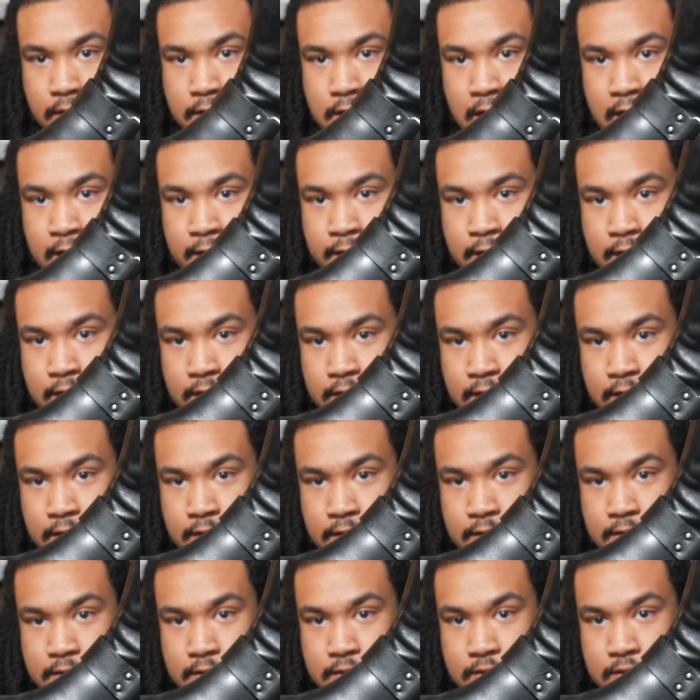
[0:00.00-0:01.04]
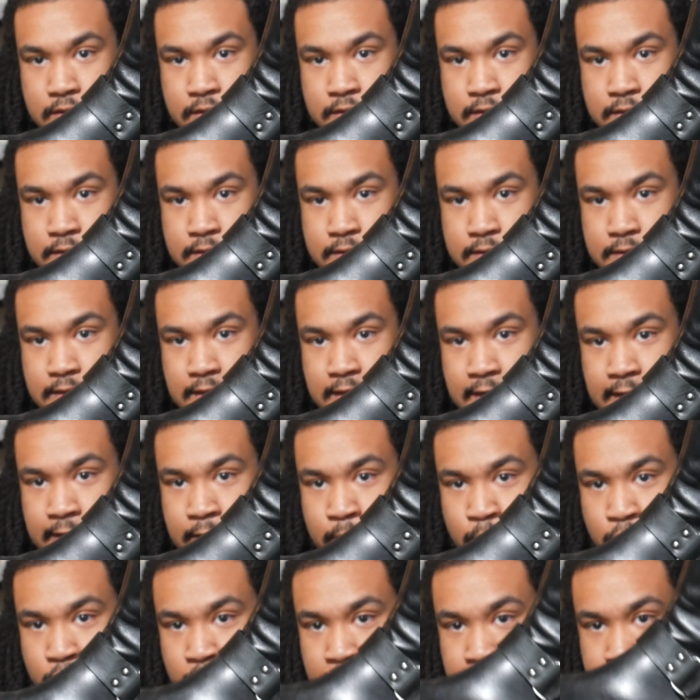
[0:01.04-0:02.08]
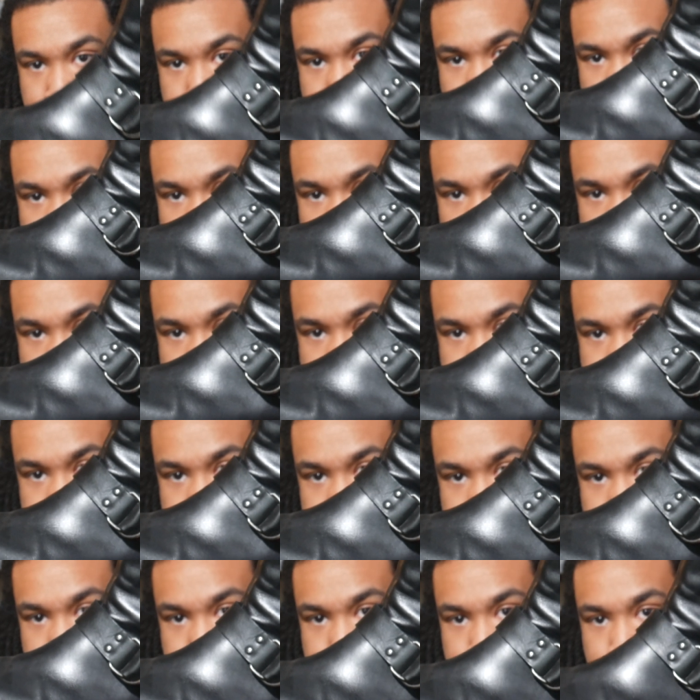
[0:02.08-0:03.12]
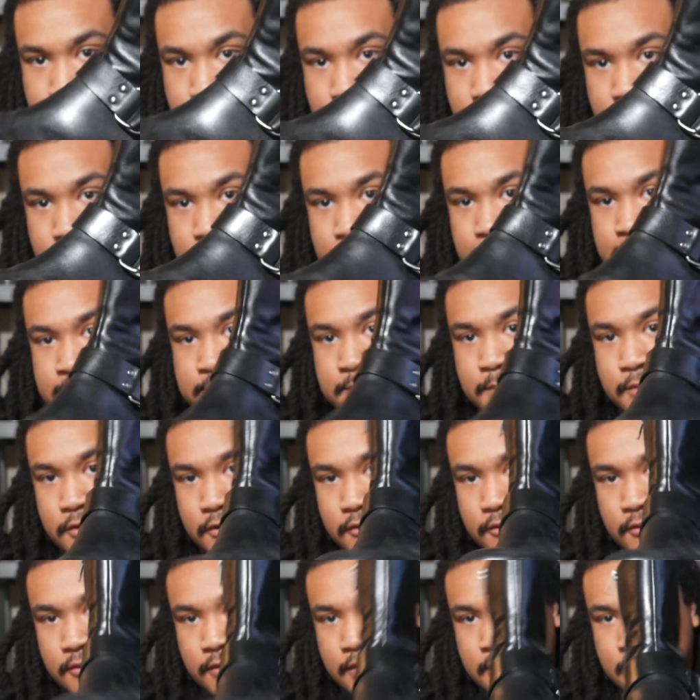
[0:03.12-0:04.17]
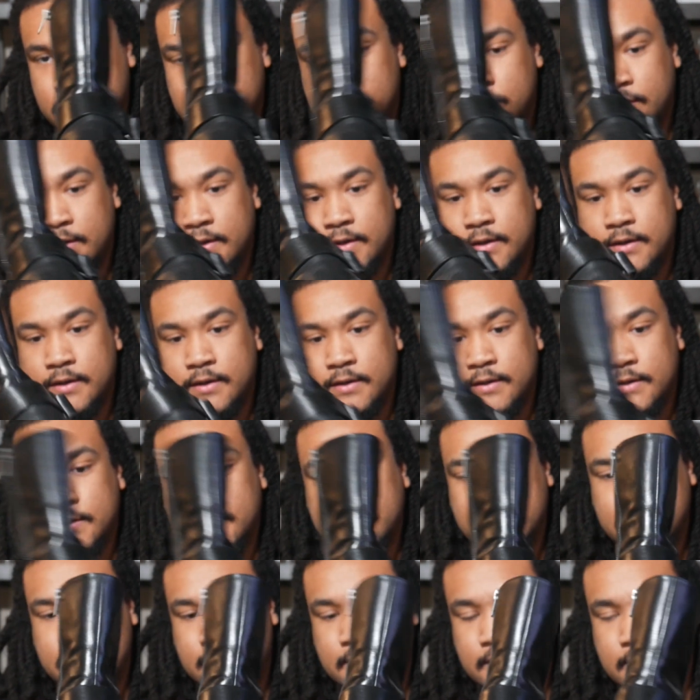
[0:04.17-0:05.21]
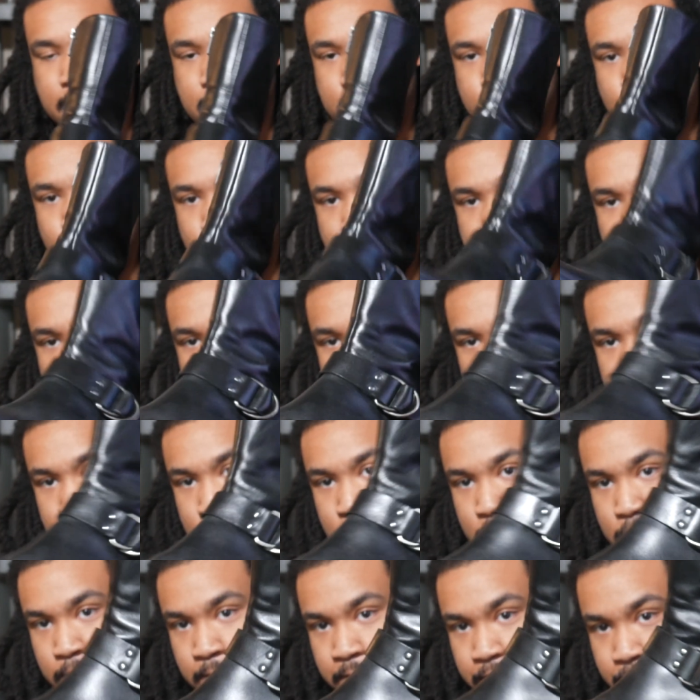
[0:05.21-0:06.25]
gothic the kind of brand codes come through in this boot. The buckle